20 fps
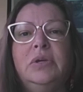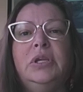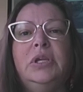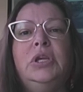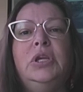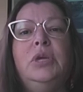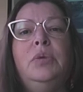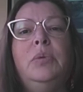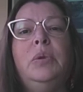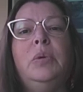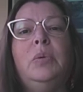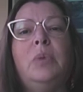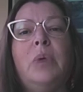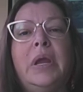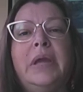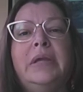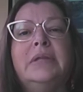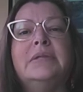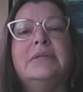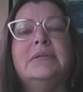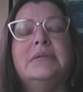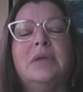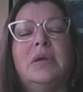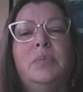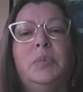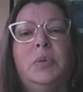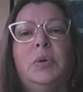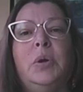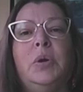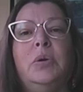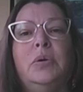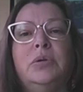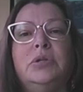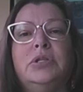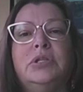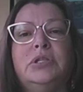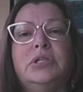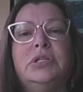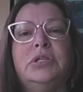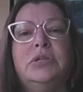a human rights
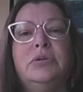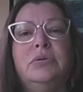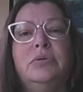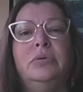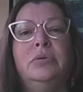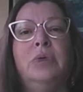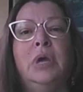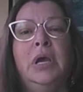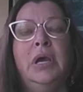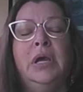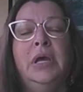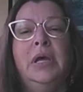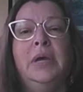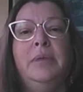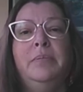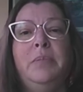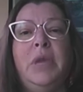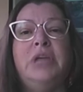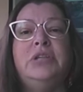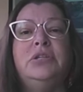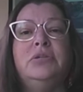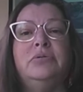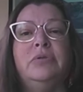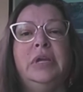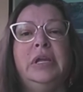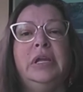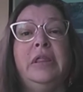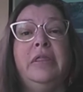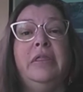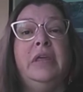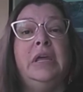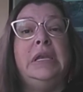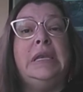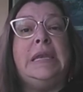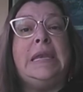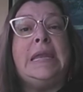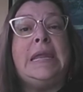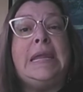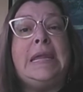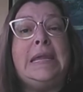approach to measuring the
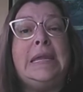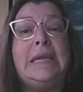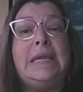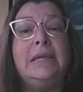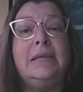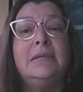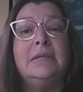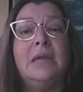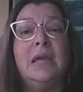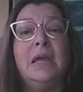need